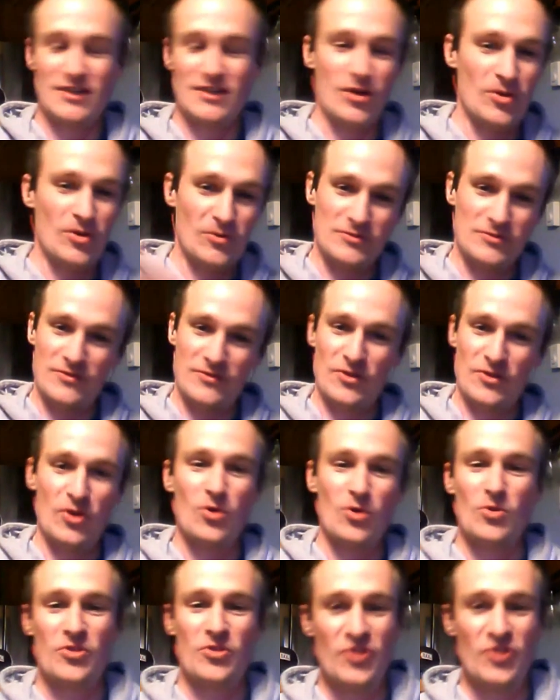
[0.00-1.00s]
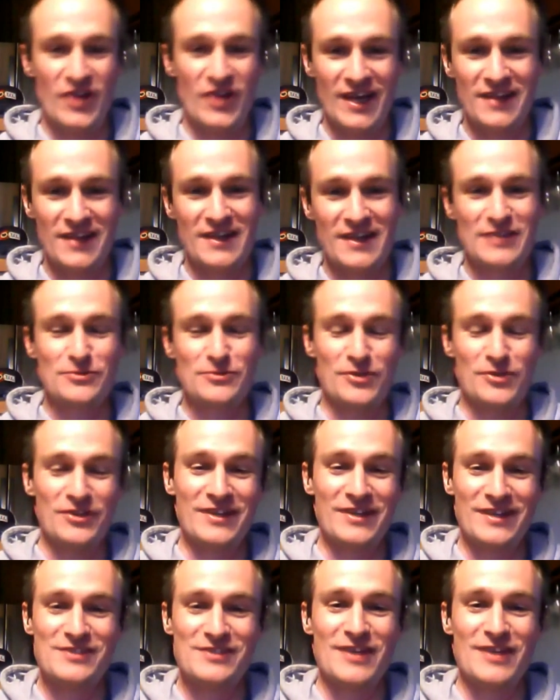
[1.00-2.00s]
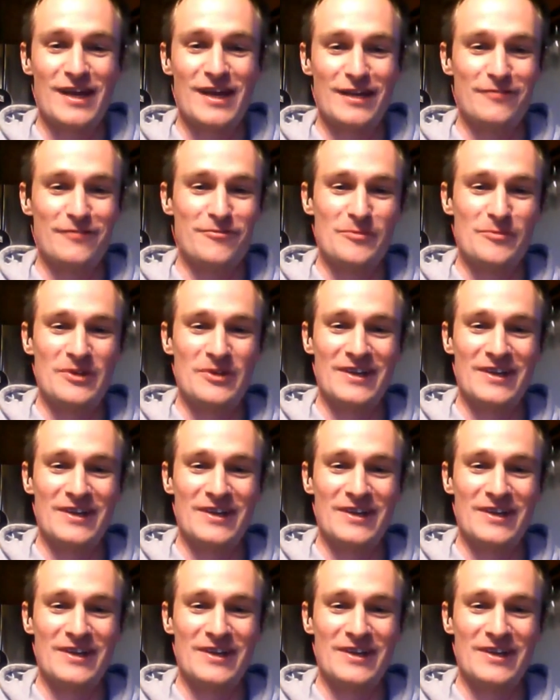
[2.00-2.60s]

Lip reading: for the whole thing, and that's really exciting for me.